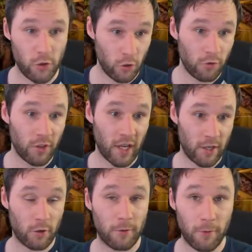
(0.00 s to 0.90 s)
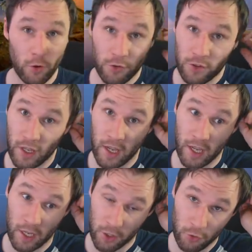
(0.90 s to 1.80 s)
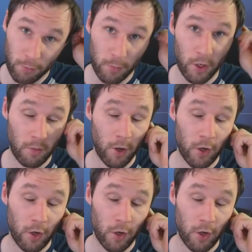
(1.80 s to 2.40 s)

you used it in your first announcement